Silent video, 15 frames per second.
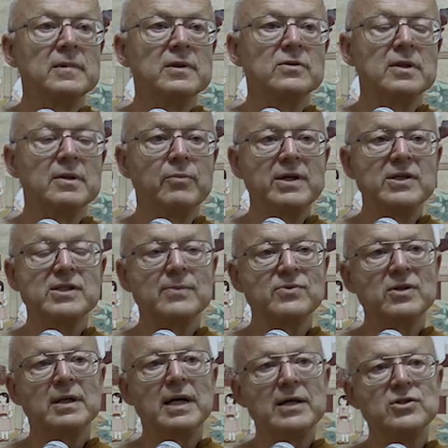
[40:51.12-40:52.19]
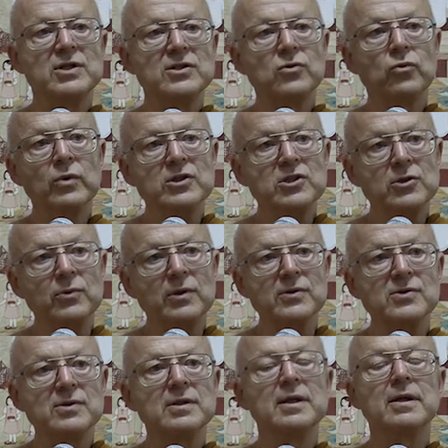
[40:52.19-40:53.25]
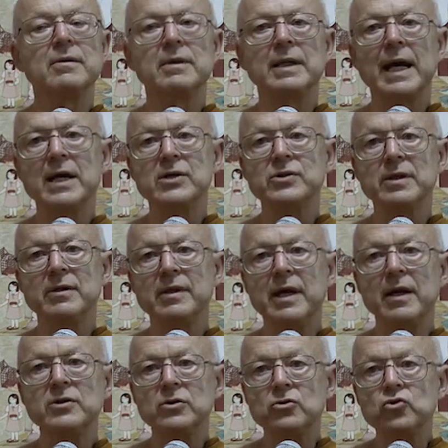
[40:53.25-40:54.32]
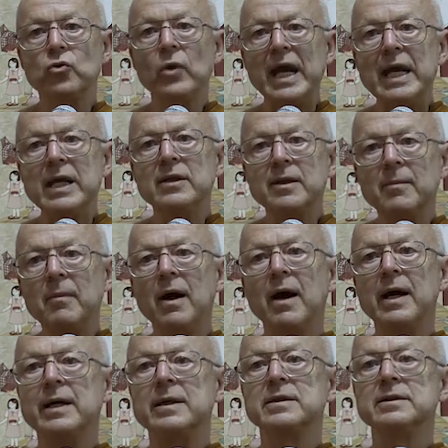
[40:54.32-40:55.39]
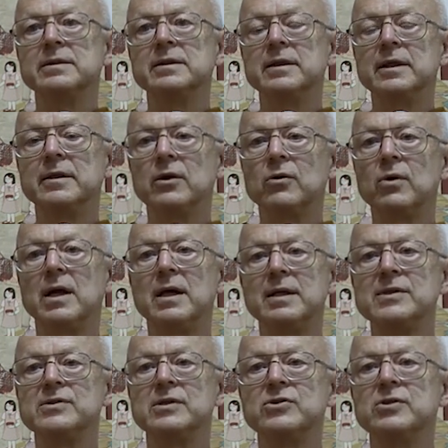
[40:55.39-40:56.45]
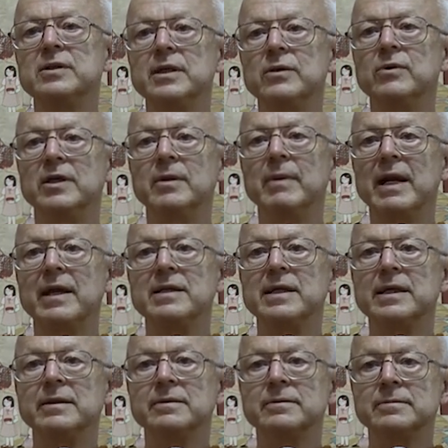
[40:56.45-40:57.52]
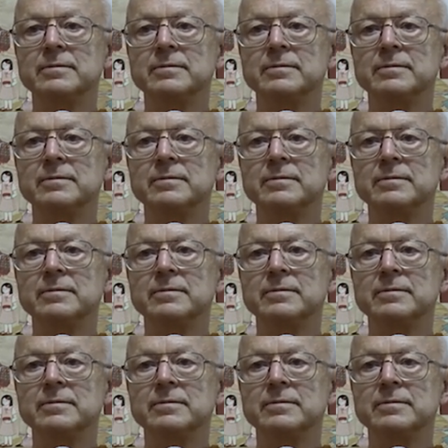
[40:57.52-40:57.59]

So the precepts are not just rituals; They're, they actually are there to train the mind in the qualities that you need when you meditate.